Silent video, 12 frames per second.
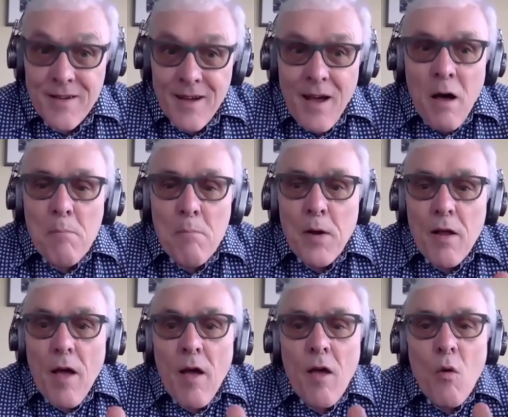But
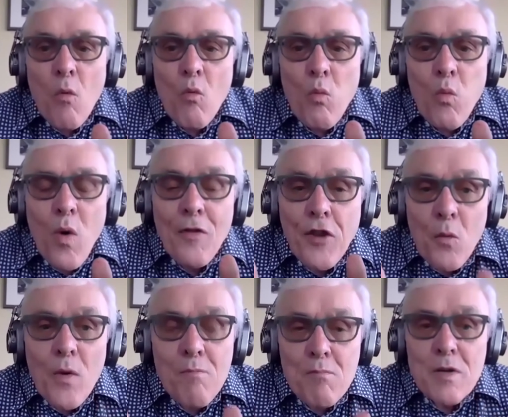one thing
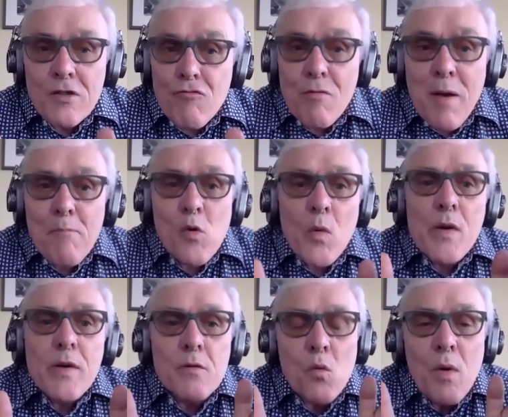we must remember
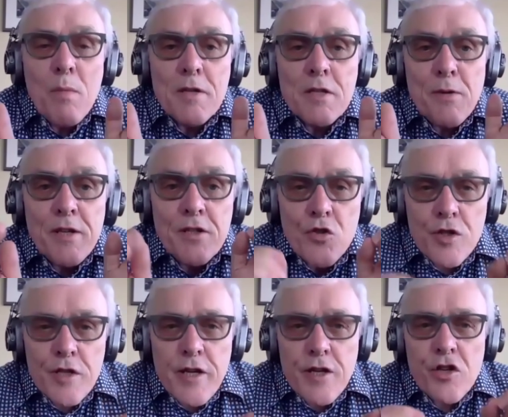is we must be
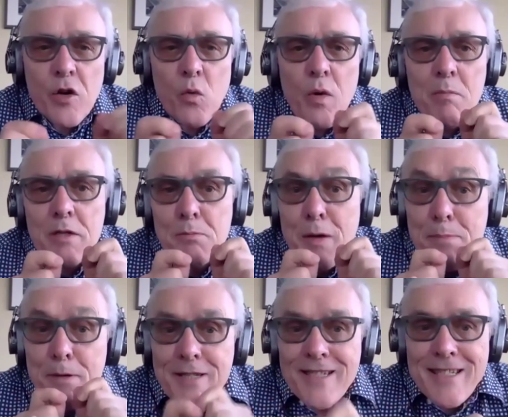strategic, we must be
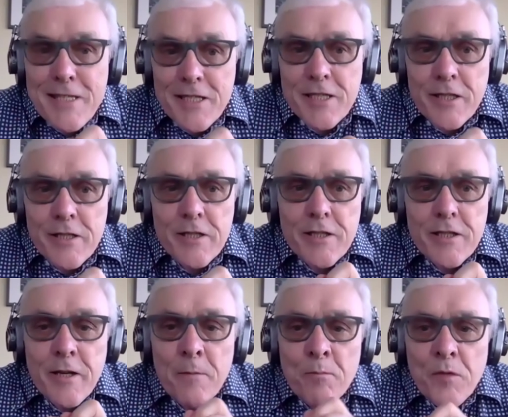persistent,
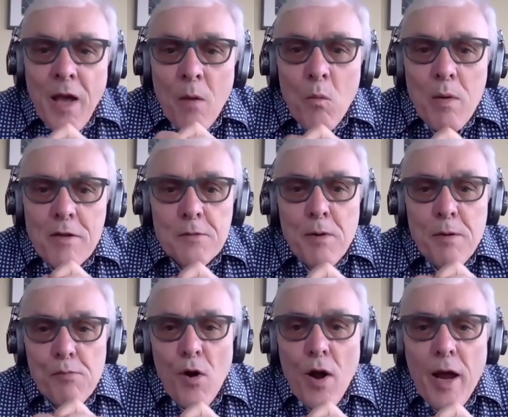and we must be
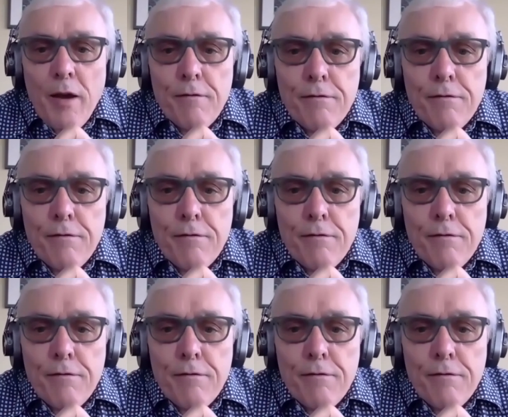brave.